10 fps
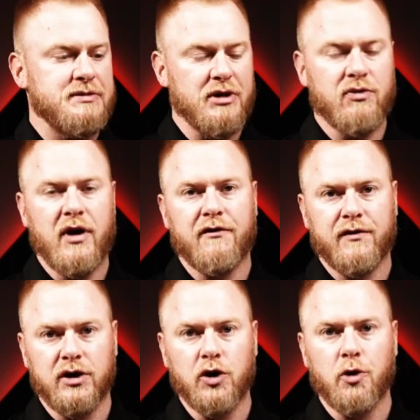been around
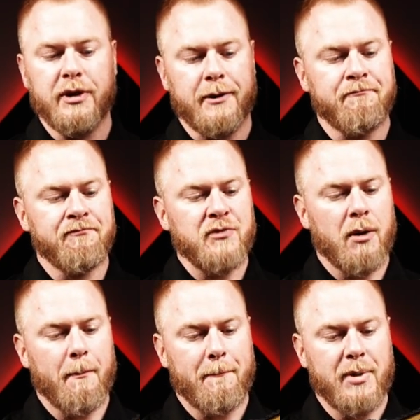for a little bit,
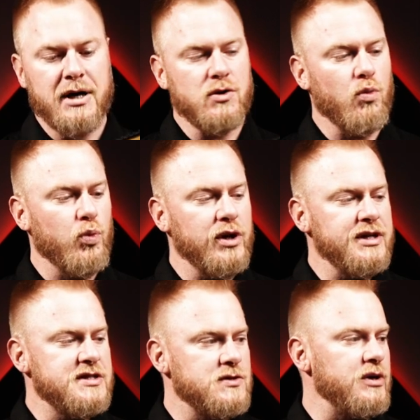but
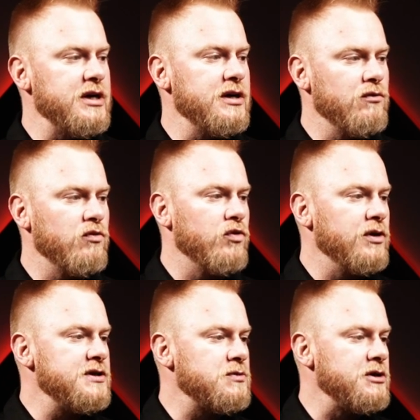really sweet
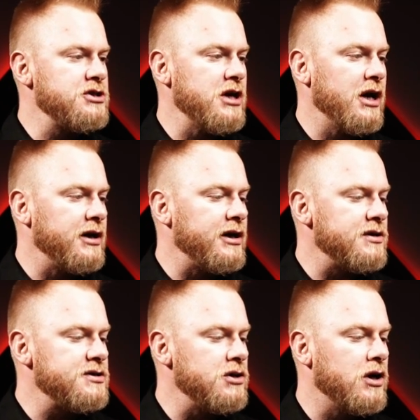shotgun
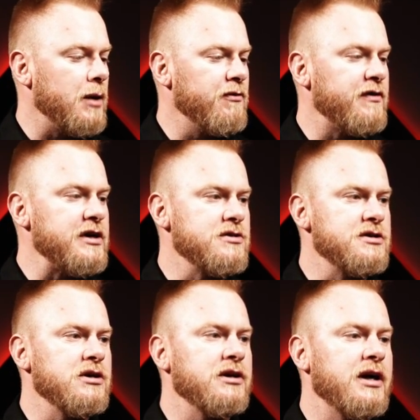here. So a couple
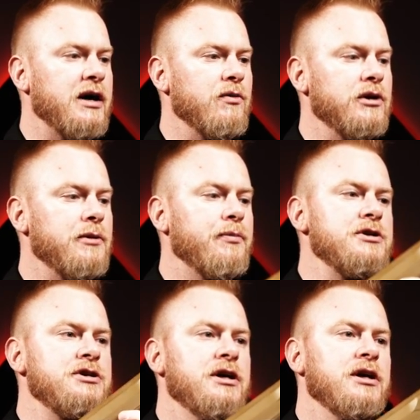features here that I really
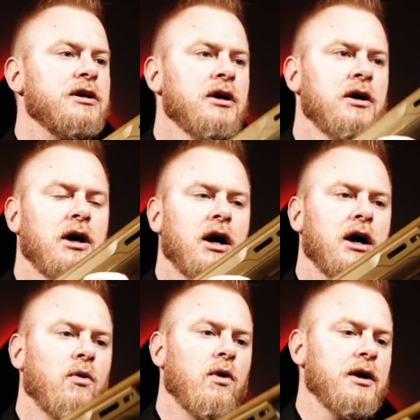appreciate.
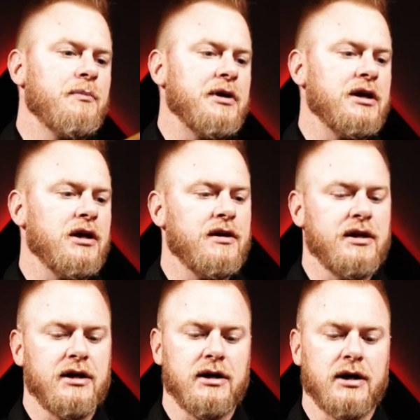One being
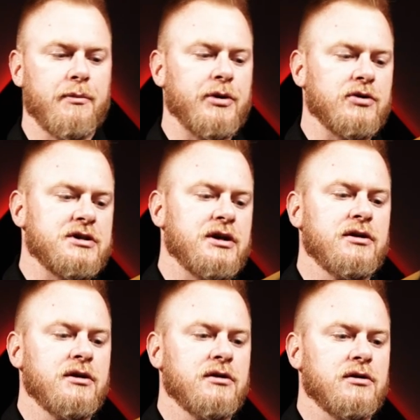the
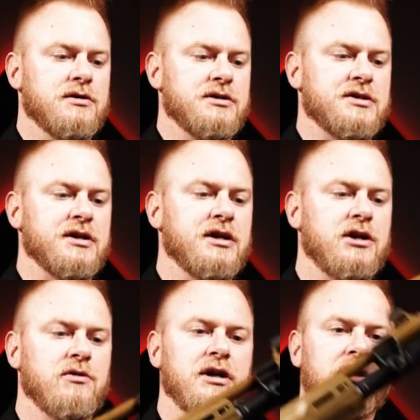built-in sling
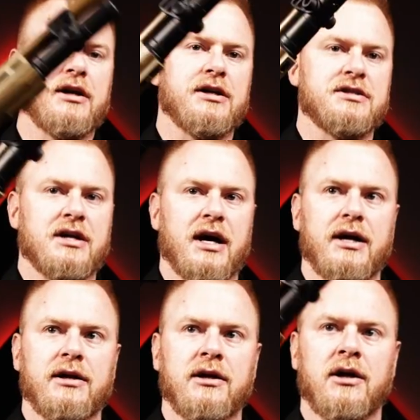QD on each
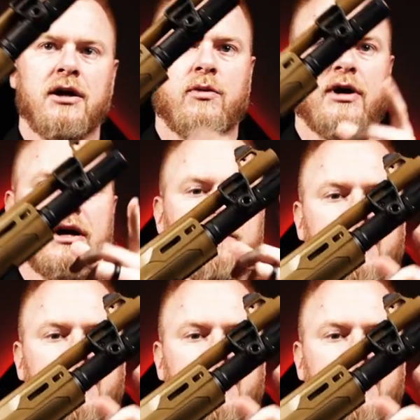side. We got a